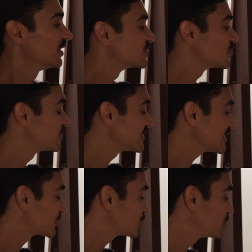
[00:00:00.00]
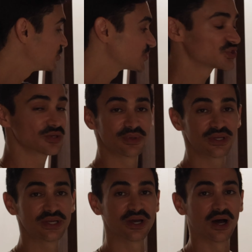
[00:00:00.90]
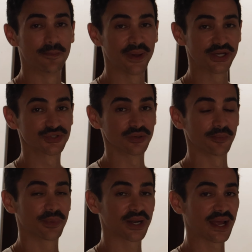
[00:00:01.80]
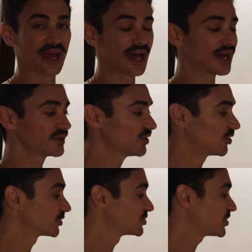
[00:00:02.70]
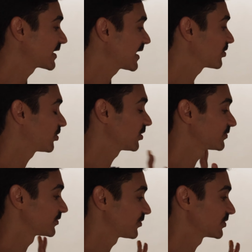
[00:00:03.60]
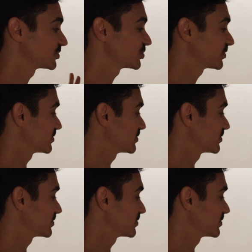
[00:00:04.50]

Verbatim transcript: So this actually used to be a bedroom, but I had the owner take out all of the furniture.